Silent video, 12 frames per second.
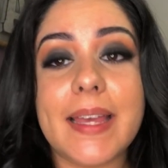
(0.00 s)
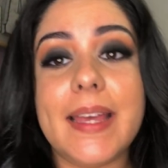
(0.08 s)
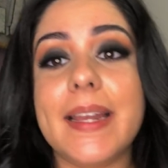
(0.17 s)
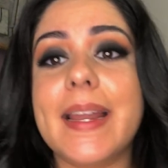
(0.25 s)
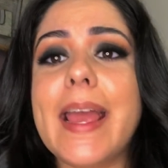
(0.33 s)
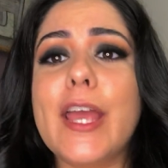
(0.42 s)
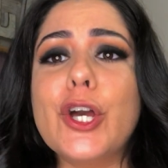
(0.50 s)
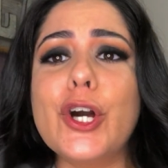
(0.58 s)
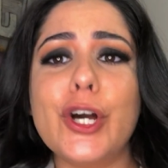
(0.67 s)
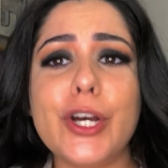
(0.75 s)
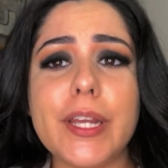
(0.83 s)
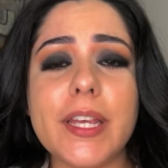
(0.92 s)
in a
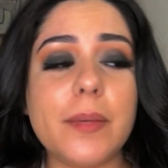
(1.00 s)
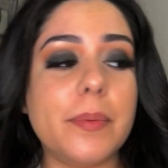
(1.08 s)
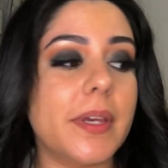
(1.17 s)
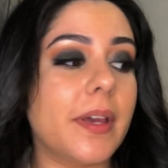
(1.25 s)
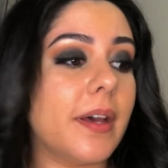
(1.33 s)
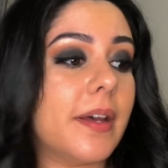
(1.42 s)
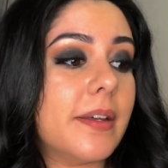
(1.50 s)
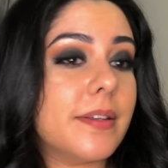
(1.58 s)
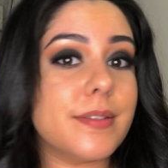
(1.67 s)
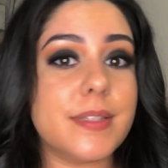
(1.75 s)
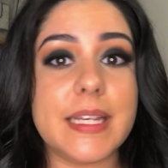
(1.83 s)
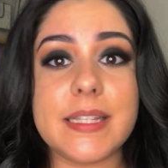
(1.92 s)
hoodie
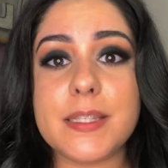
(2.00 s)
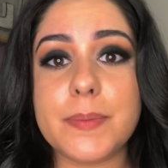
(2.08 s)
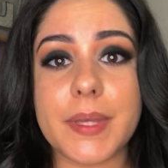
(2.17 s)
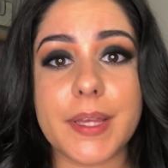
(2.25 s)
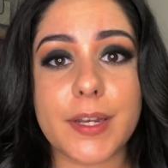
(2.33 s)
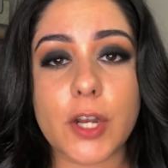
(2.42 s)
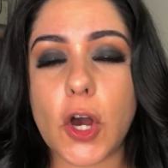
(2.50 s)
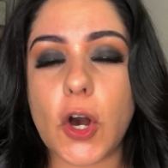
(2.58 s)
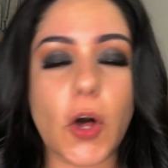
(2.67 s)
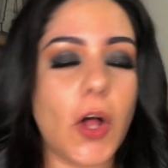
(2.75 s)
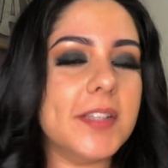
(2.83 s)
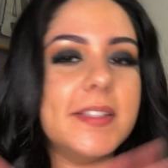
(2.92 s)
because it's been
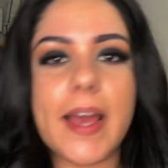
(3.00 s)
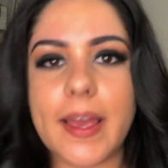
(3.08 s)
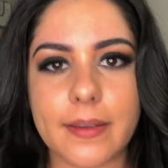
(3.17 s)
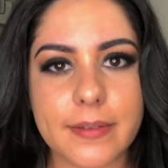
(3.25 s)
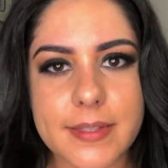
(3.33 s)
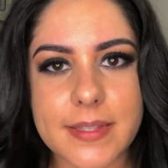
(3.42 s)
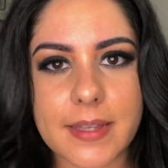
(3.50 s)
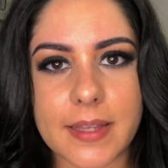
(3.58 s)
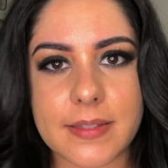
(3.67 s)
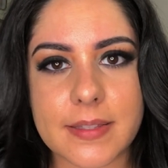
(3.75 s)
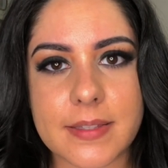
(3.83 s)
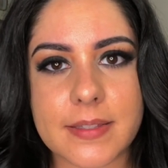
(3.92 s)
all day
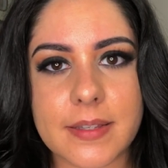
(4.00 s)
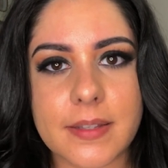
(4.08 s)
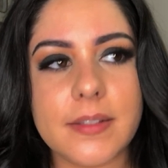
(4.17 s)
since